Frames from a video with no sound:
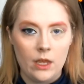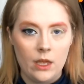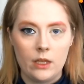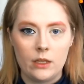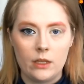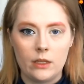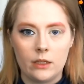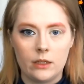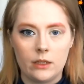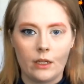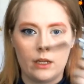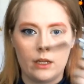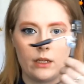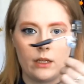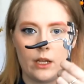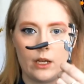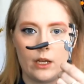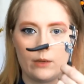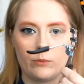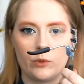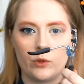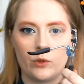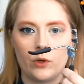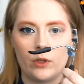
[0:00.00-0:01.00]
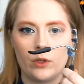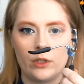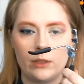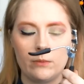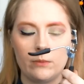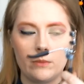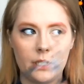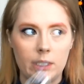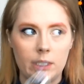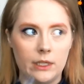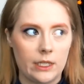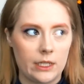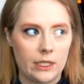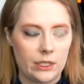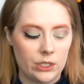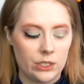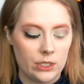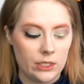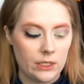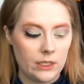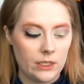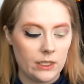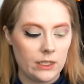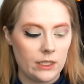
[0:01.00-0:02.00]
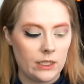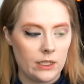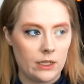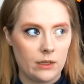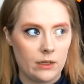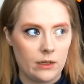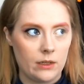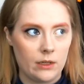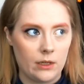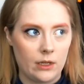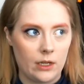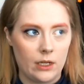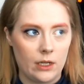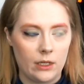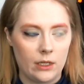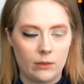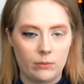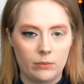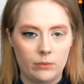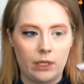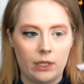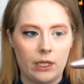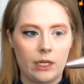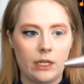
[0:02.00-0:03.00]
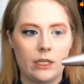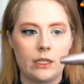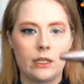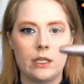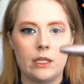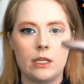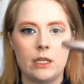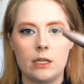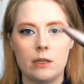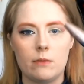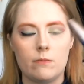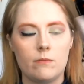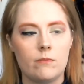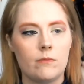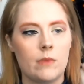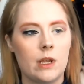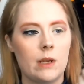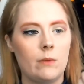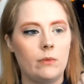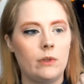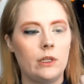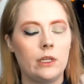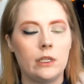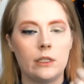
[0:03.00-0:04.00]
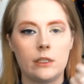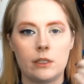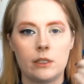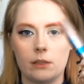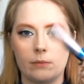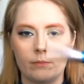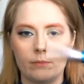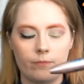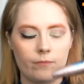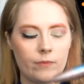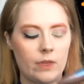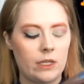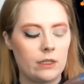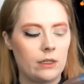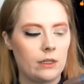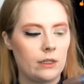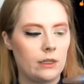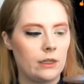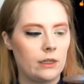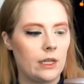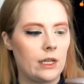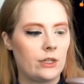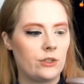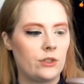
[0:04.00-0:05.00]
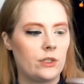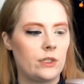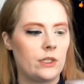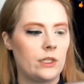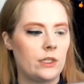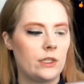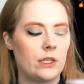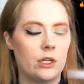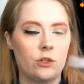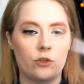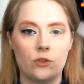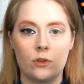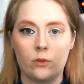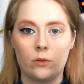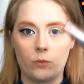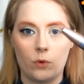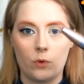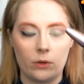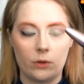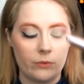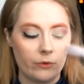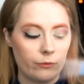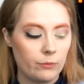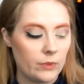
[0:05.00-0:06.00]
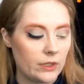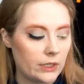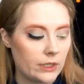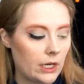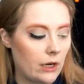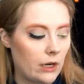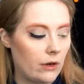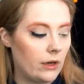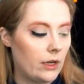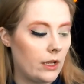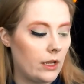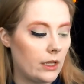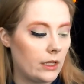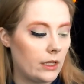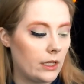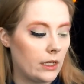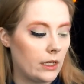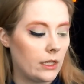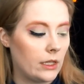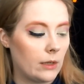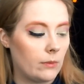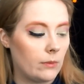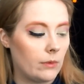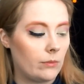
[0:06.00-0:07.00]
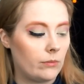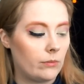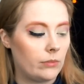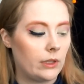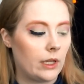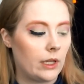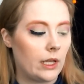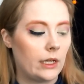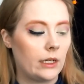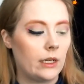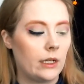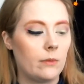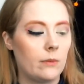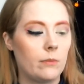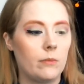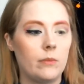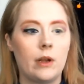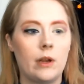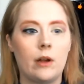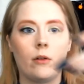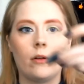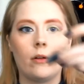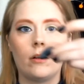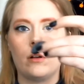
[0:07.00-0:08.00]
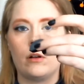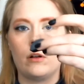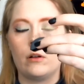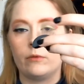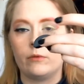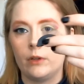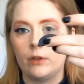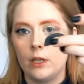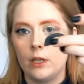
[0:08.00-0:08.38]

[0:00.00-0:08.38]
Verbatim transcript: And then I'm curling my lashes and applying the Maybelline Lash Sensational Waterproof Mascara, and then I'm applying a pair of,